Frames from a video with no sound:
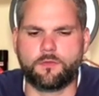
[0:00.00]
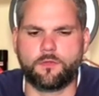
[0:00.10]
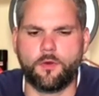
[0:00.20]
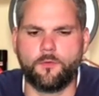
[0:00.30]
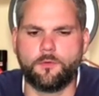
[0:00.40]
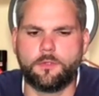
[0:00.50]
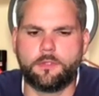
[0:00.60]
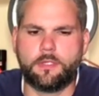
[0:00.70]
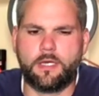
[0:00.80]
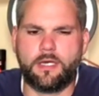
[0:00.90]
So
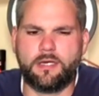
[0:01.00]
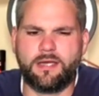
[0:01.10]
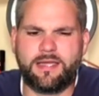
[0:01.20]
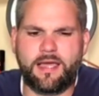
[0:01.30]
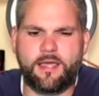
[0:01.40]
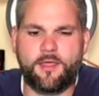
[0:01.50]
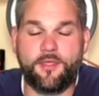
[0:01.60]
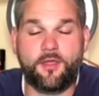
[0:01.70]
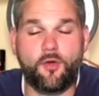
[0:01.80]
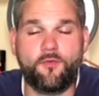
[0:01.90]
I
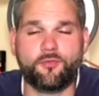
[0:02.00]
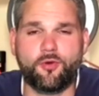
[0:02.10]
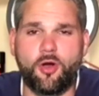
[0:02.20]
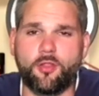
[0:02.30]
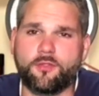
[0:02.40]
think overall